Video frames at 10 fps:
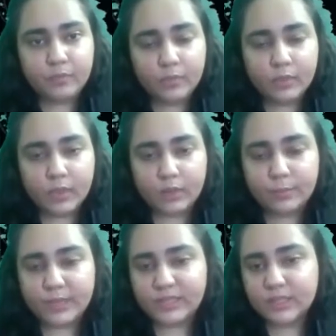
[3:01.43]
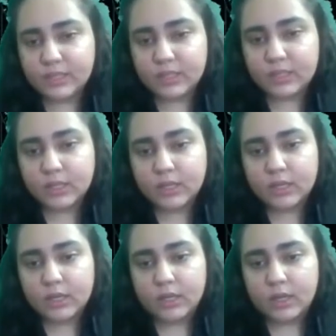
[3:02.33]
Now, basically,
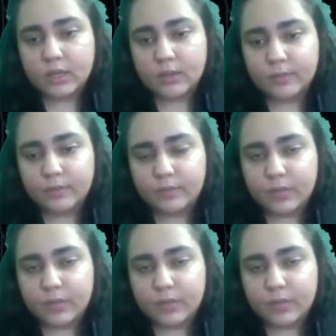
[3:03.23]
a